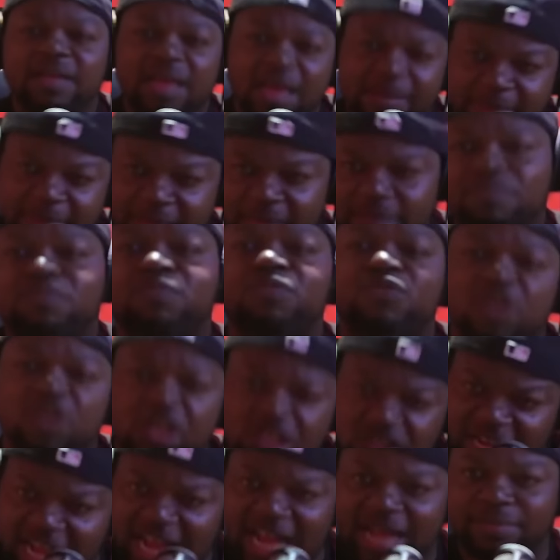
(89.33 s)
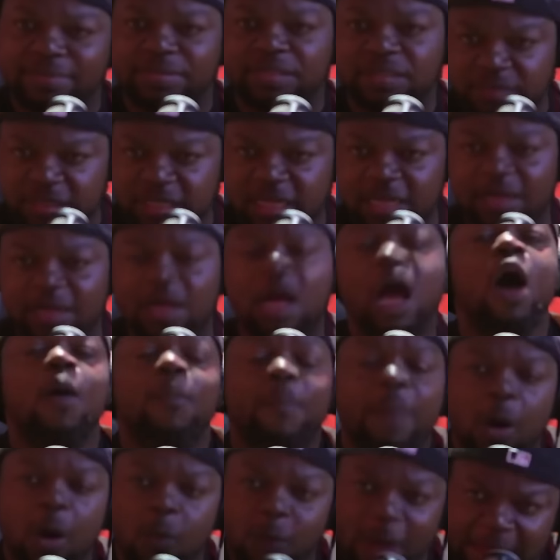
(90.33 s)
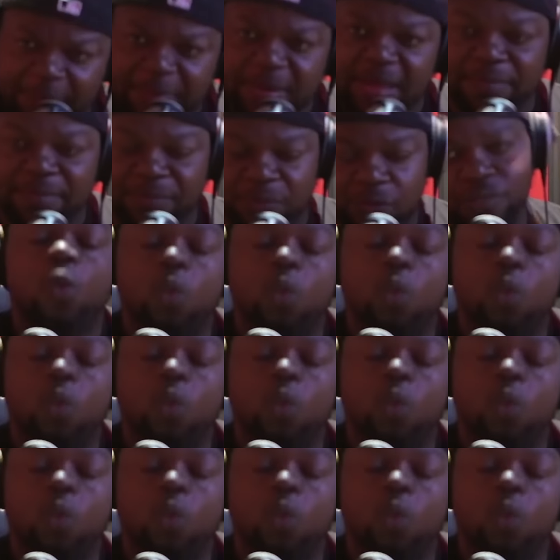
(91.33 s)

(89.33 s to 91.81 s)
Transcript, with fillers: I mean, three times, you know I'm saying, by white people.